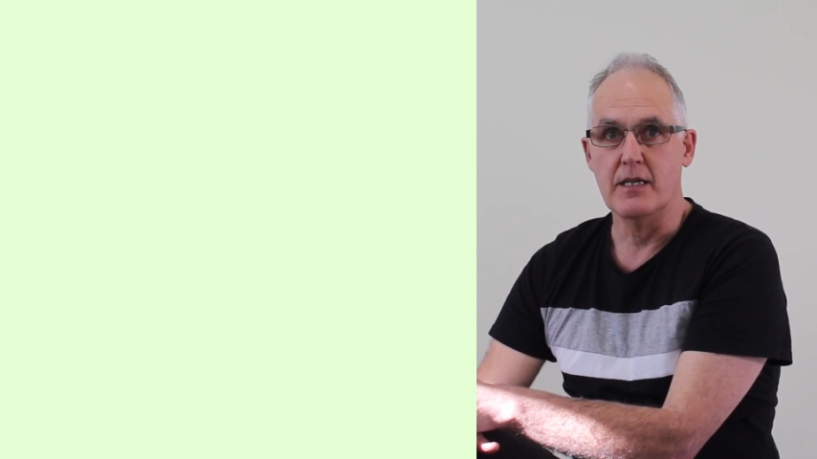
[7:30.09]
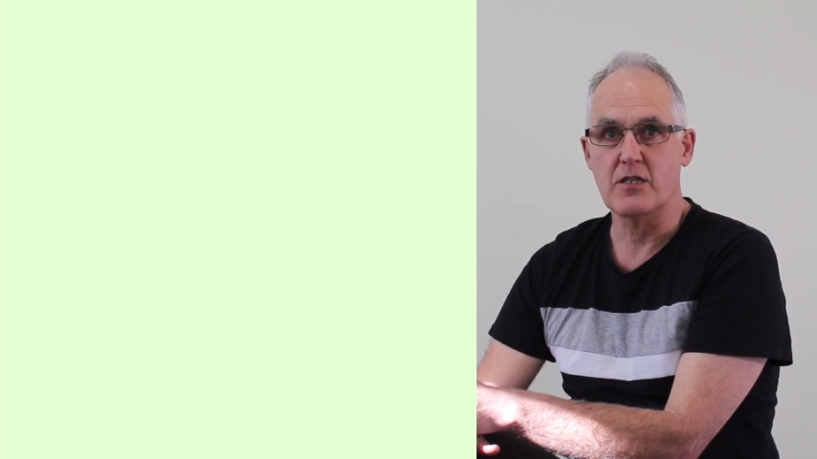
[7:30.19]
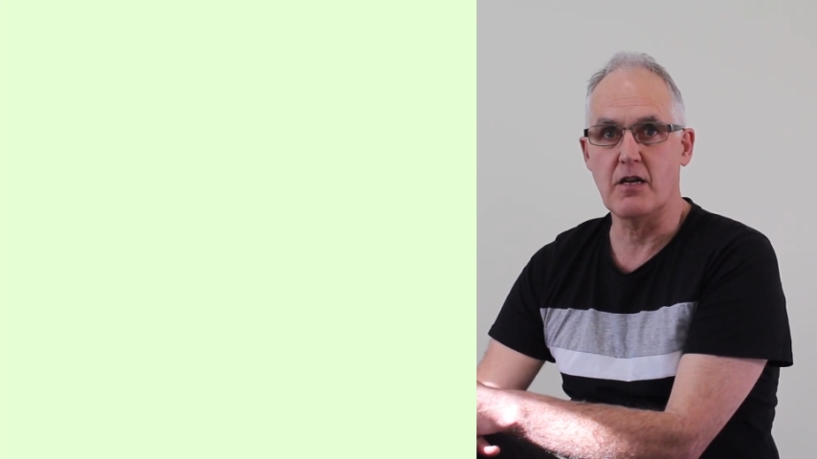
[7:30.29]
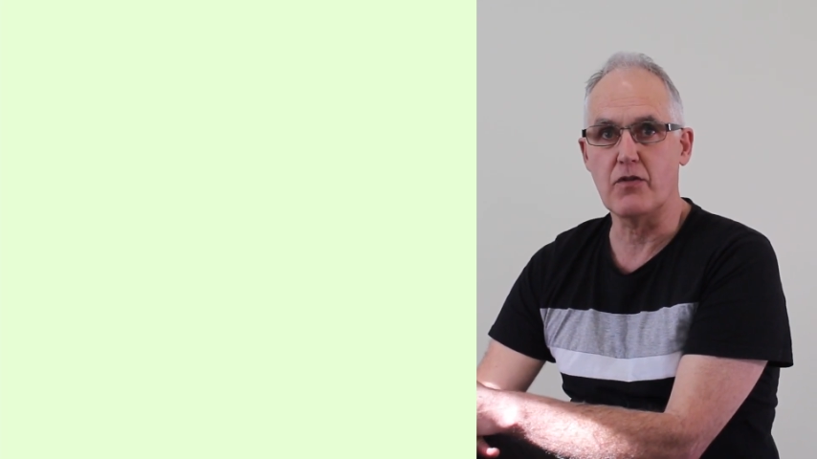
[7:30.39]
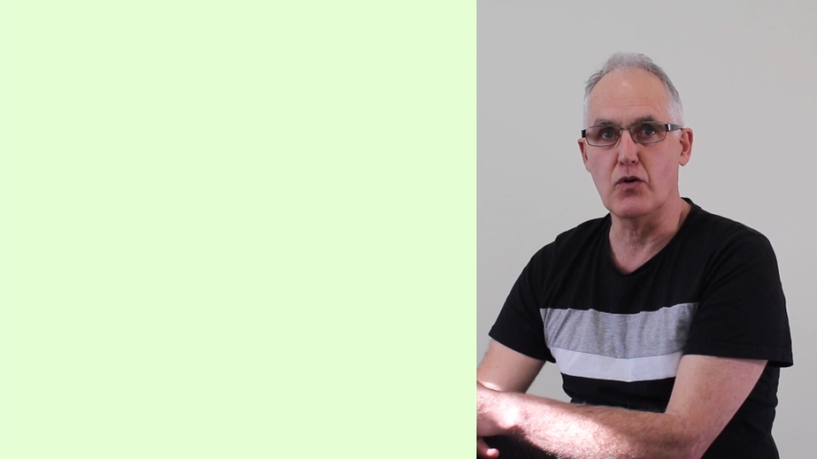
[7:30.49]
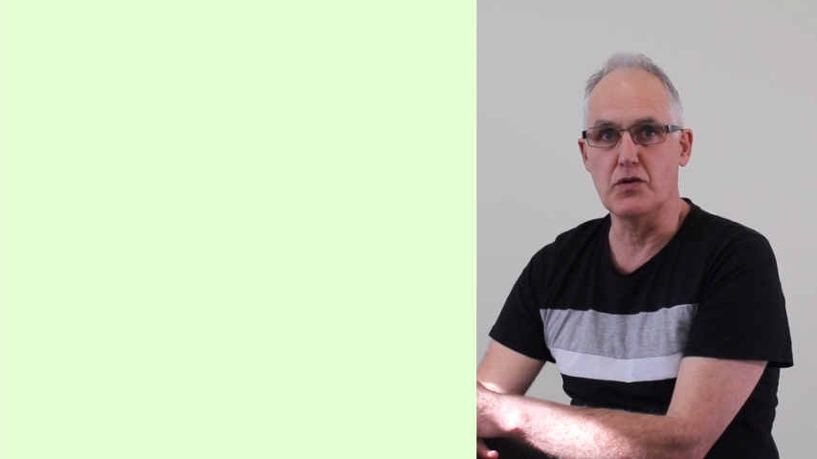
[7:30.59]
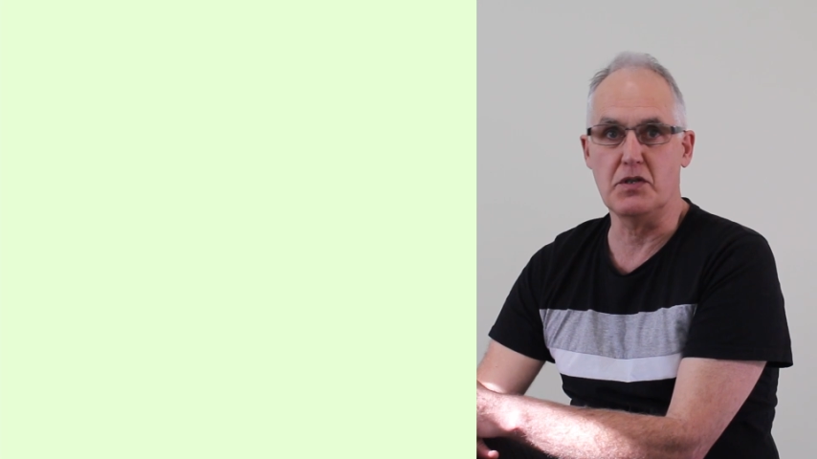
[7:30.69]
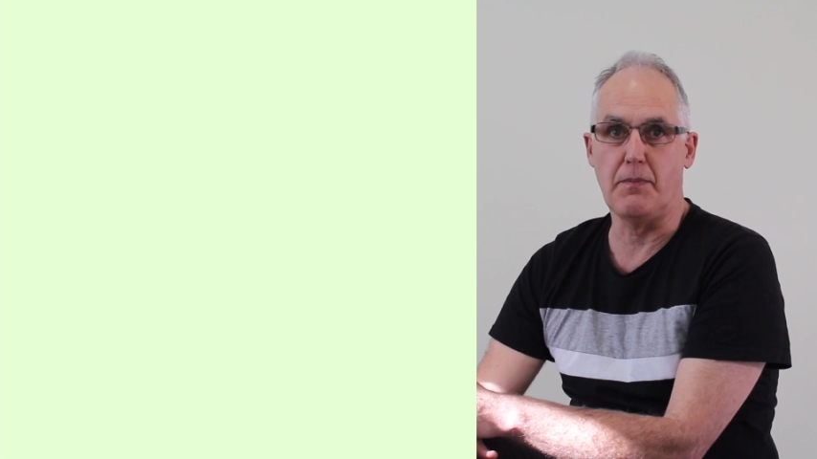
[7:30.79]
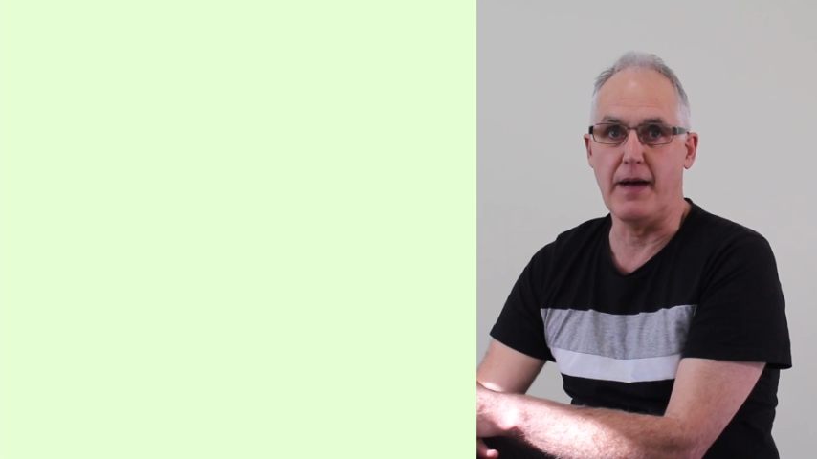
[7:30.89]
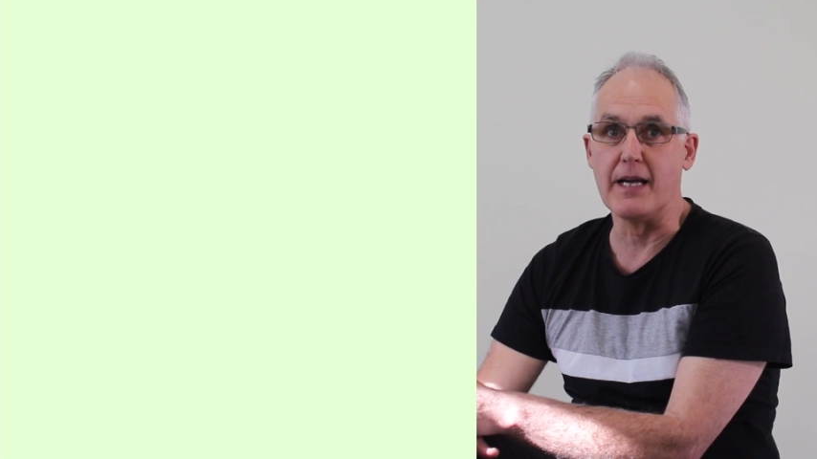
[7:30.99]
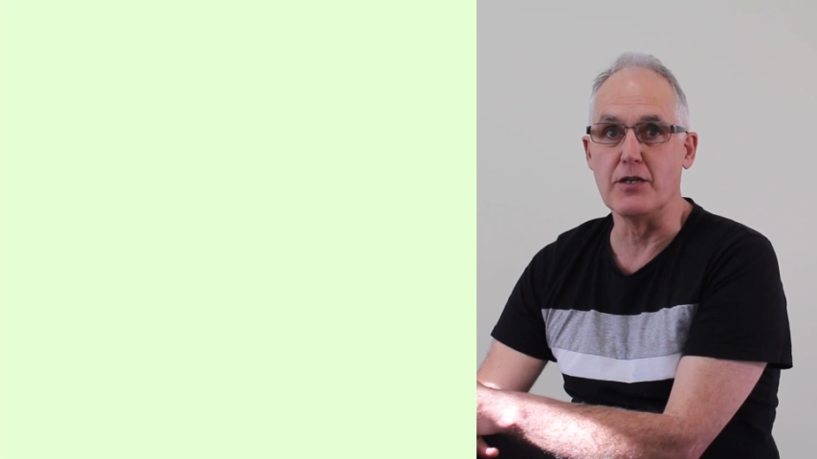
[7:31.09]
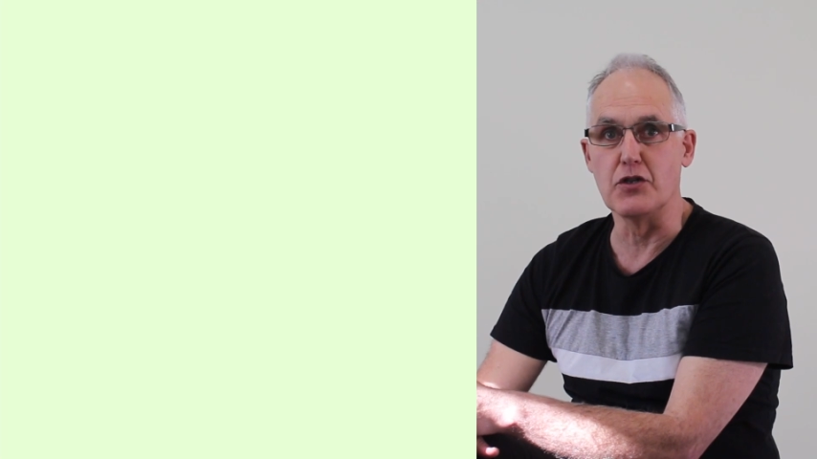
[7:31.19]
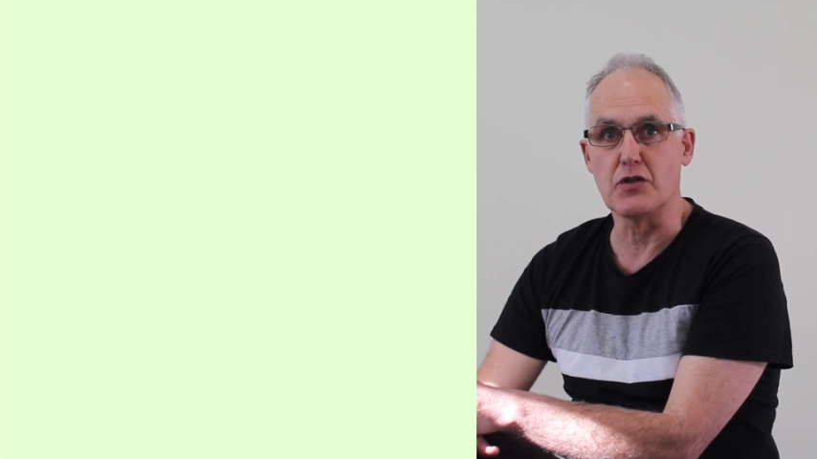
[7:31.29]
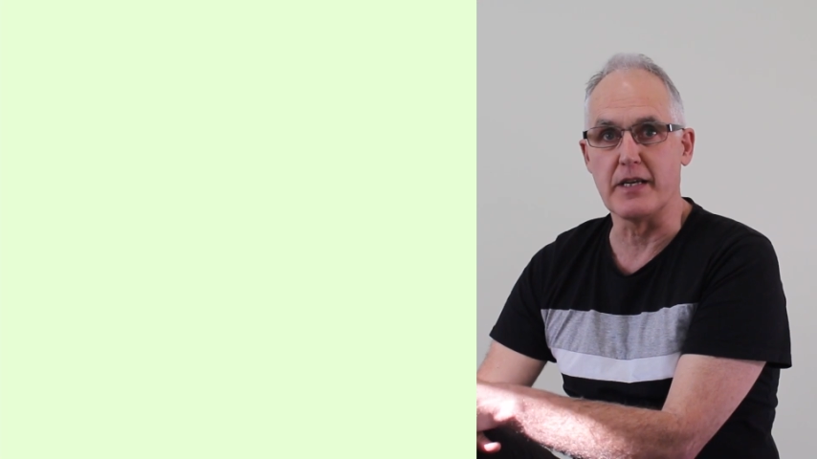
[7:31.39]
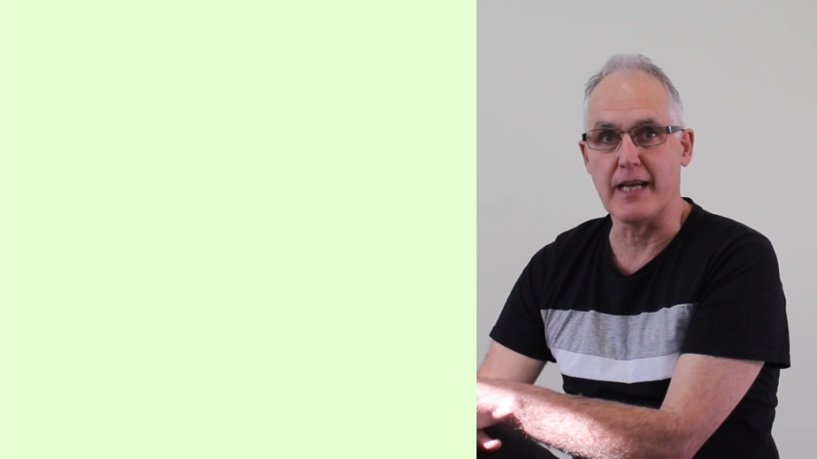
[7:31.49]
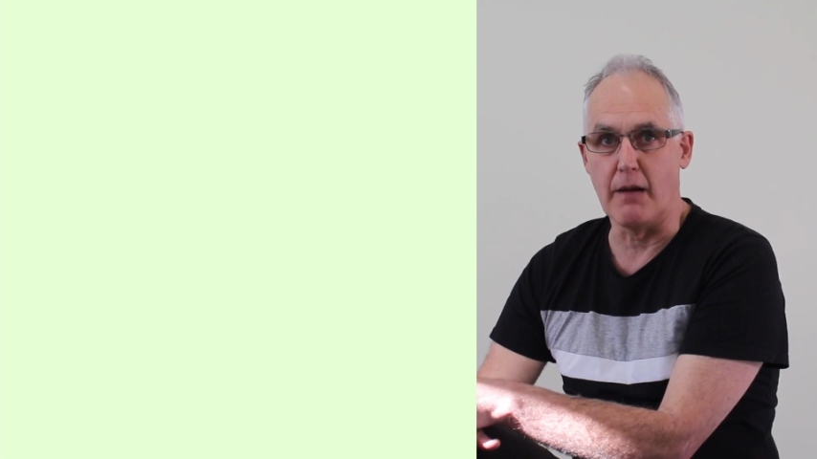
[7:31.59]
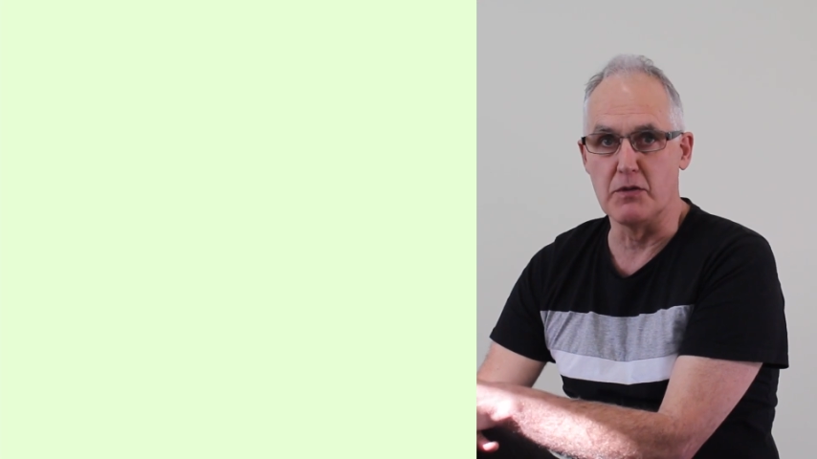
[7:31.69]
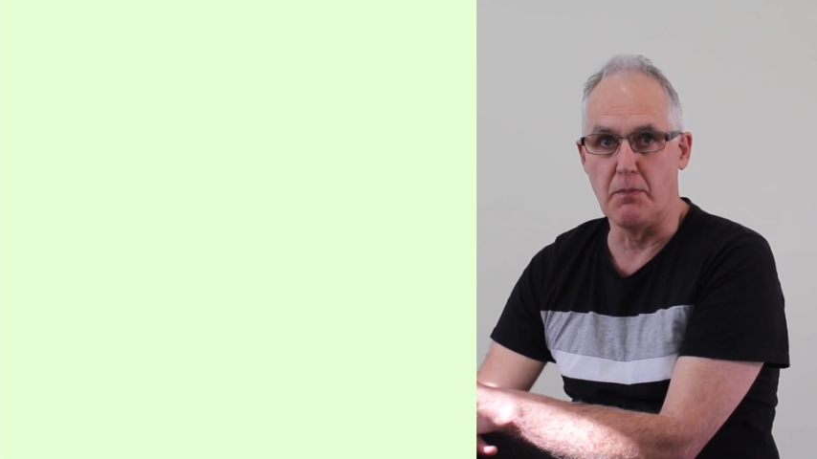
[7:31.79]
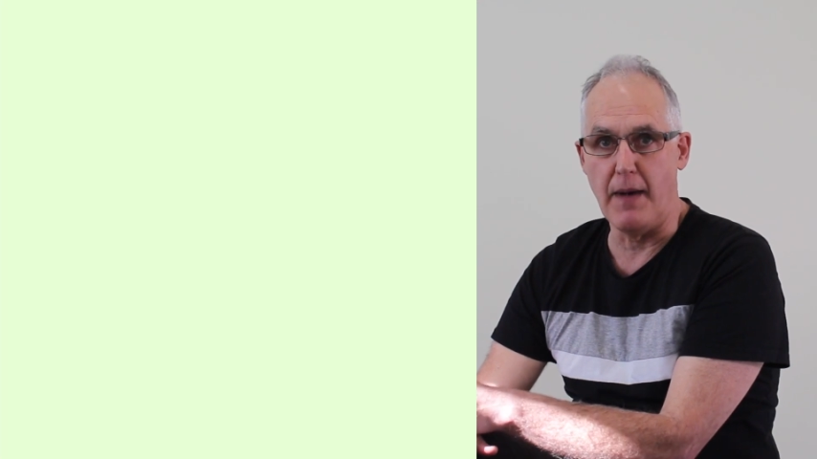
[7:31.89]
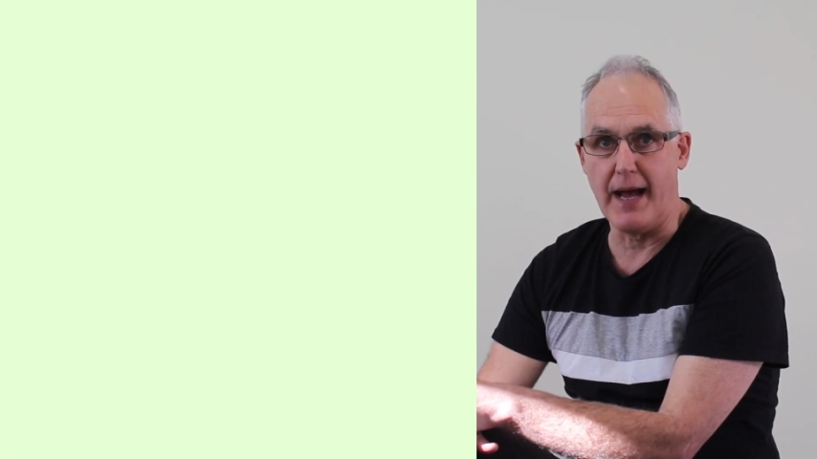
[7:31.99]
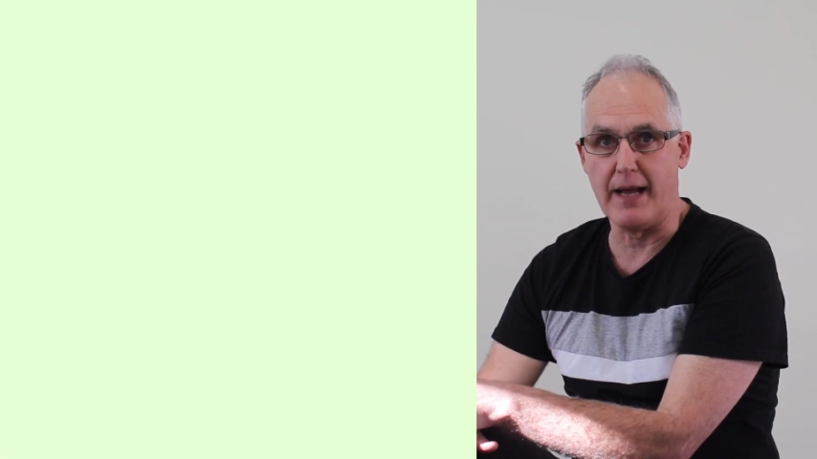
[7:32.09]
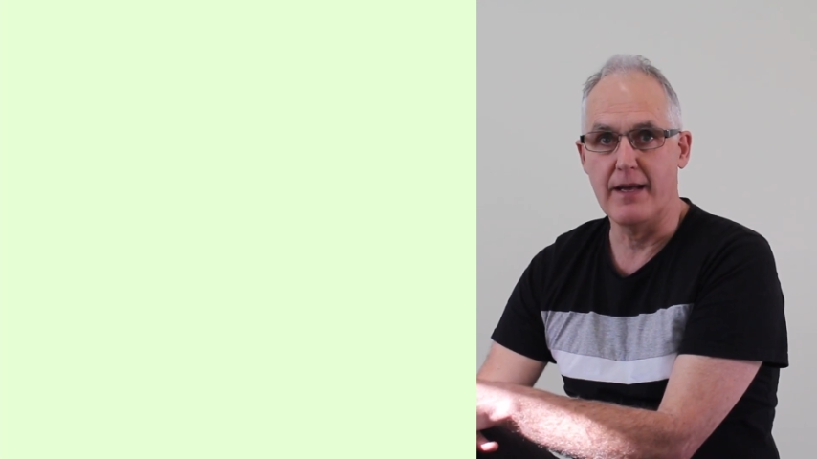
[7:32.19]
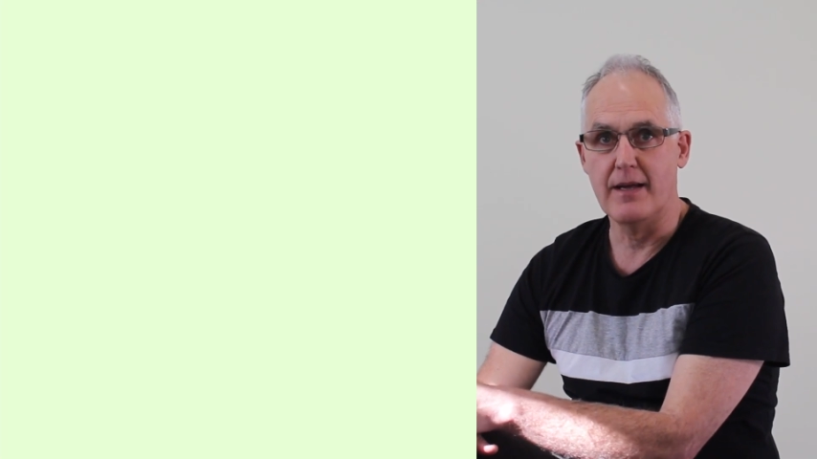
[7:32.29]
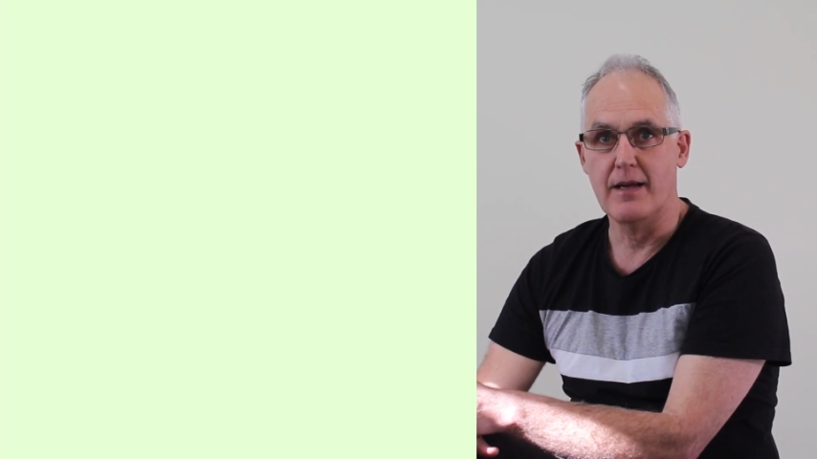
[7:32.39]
so of course the pain usually comes back.